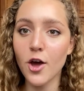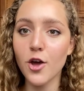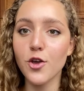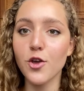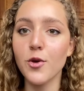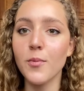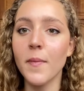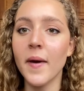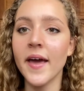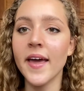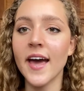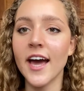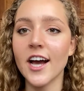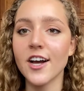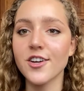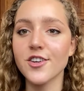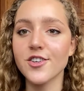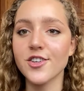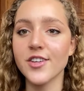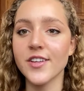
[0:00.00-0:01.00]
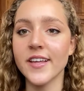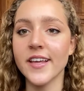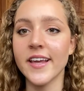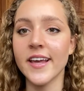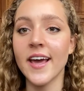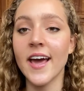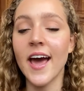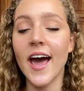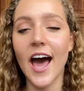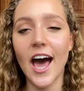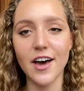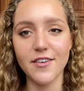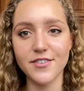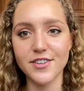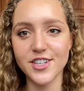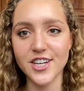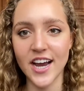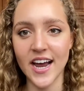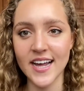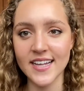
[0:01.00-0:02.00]
you may actually have a
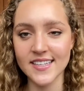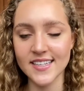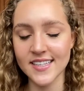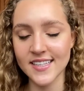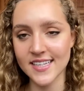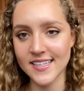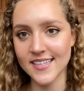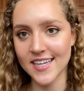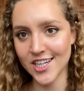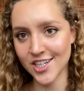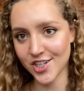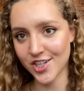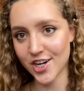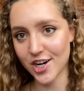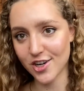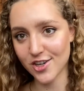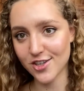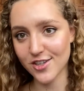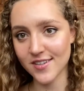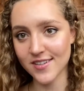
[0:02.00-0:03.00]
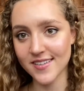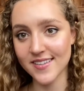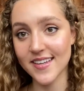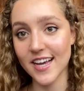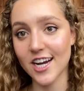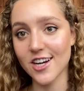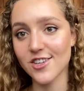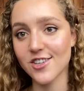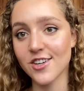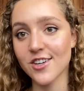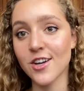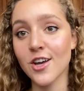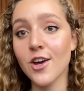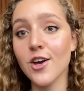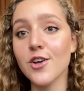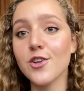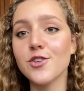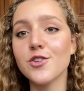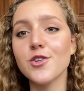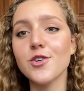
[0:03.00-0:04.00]
chance in this introduction
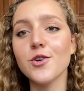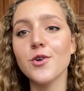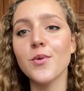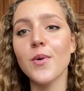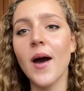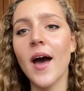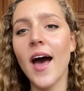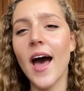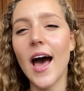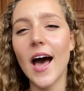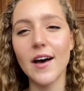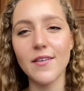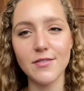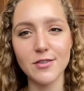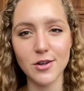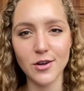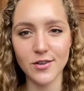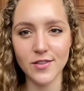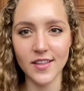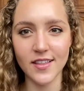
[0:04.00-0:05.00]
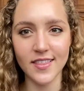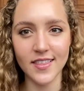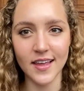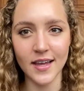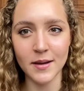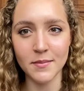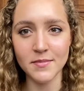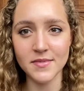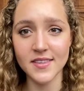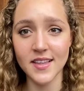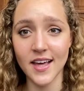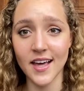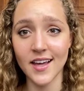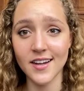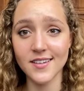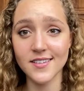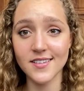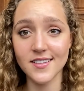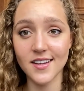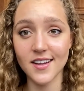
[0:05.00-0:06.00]
section to have a look at the themes
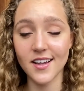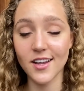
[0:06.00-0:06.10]
that